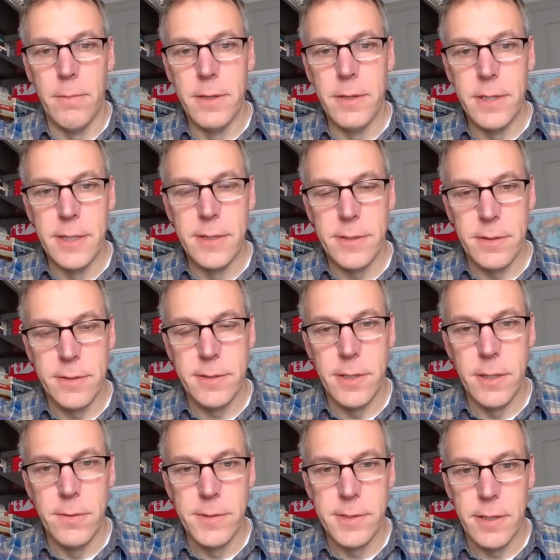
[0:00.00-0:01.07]
these are
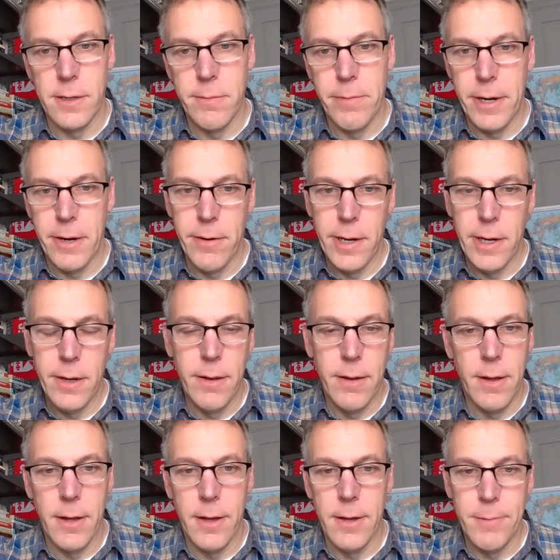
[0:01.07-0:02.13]
stones that are buried
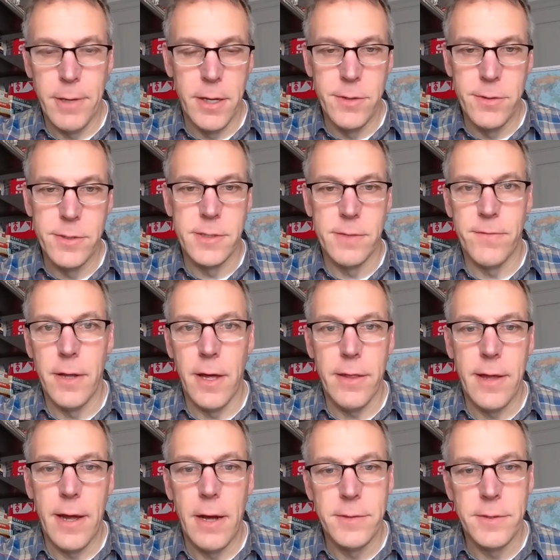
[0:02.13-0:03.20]
hundreds, if not
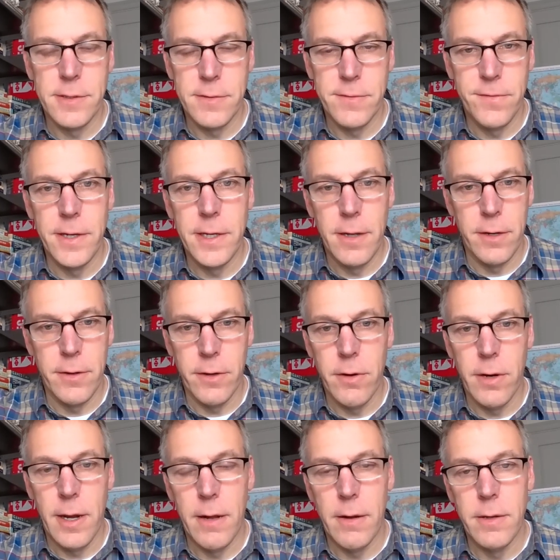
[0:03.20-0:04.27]
thousands of feet
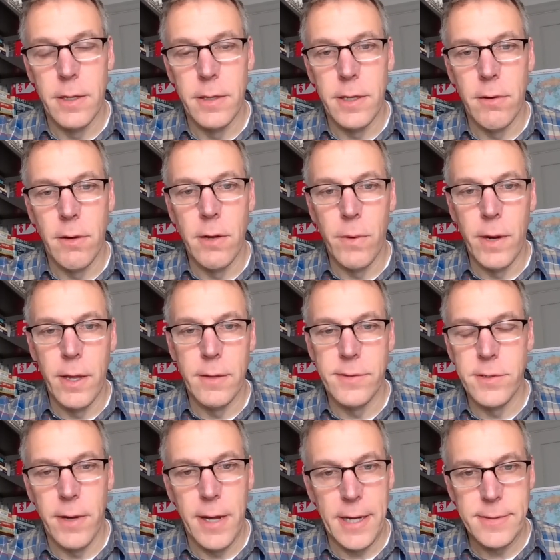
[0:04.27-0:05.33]
underground. And the only way
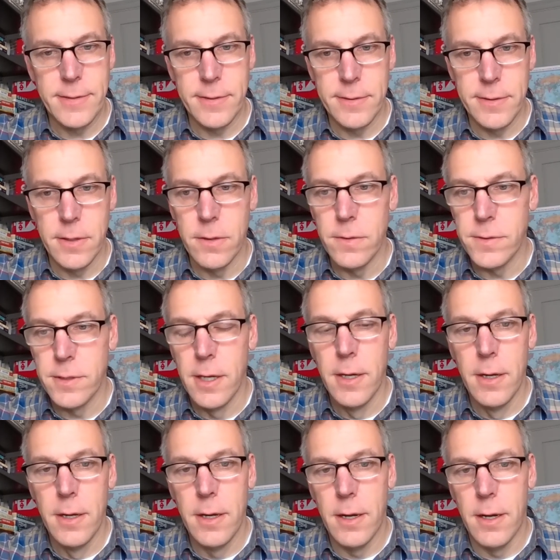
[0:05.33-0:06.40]
to access those
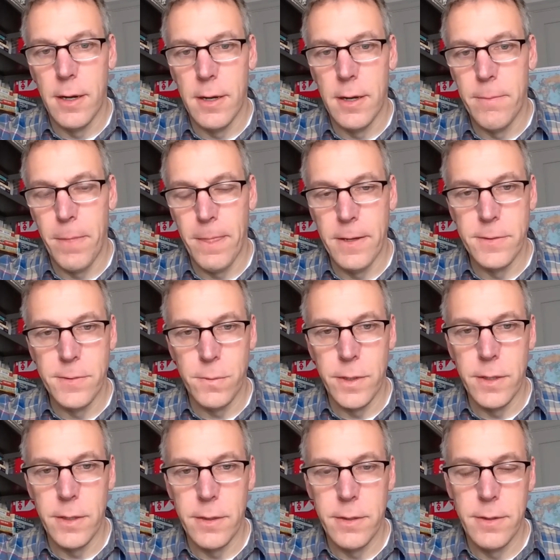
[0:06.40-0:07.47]
is
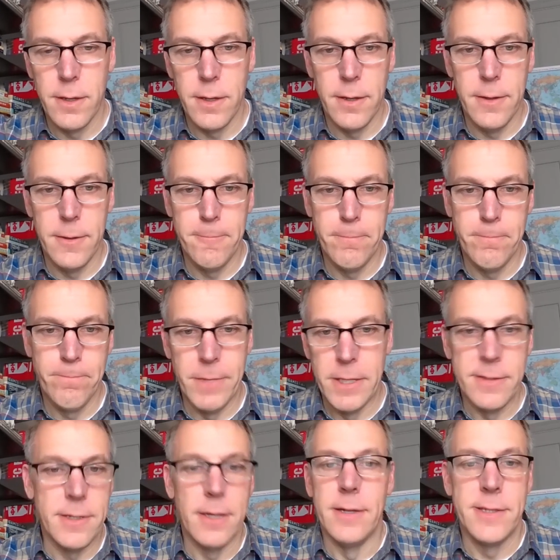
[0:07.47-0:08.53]
with
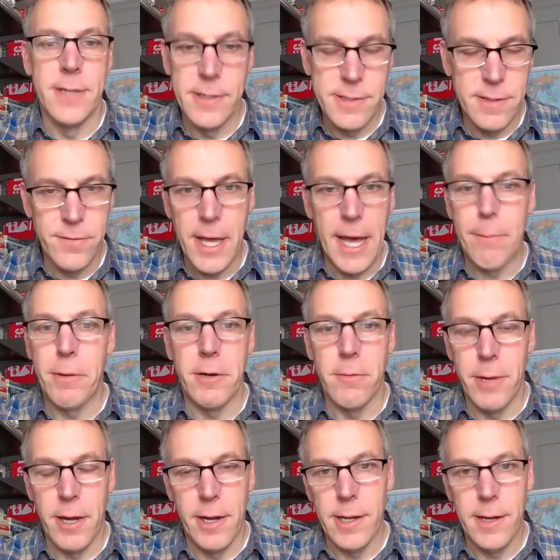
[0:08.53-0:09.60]
intensive capital
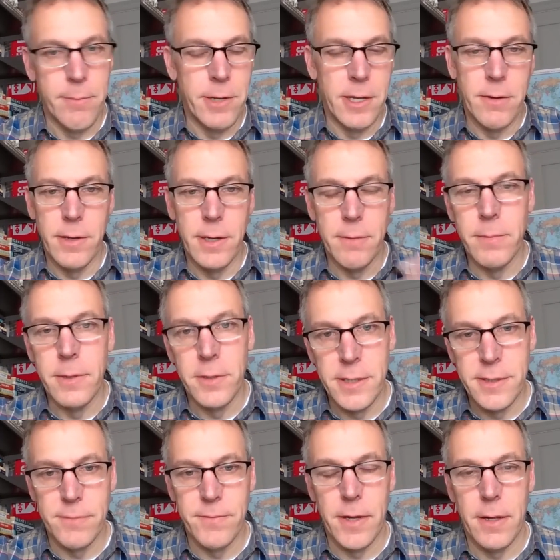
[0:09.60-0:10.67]
mining. I mean, you need
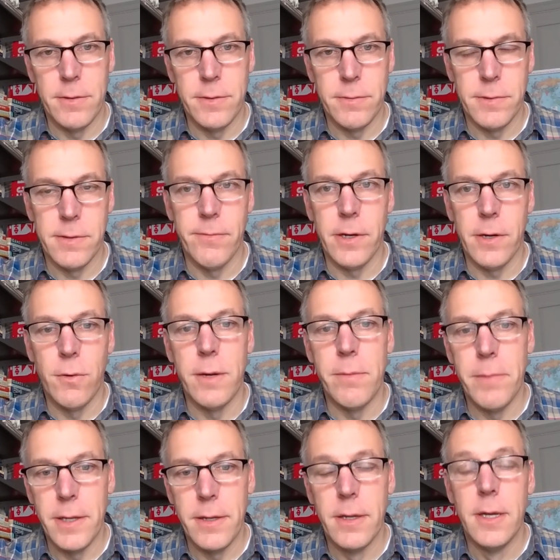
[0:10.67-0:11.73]
millions of dollars worth of
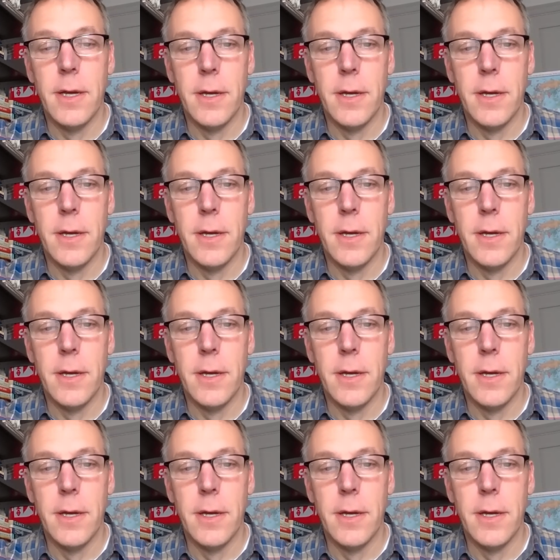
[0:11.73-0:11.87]
equipment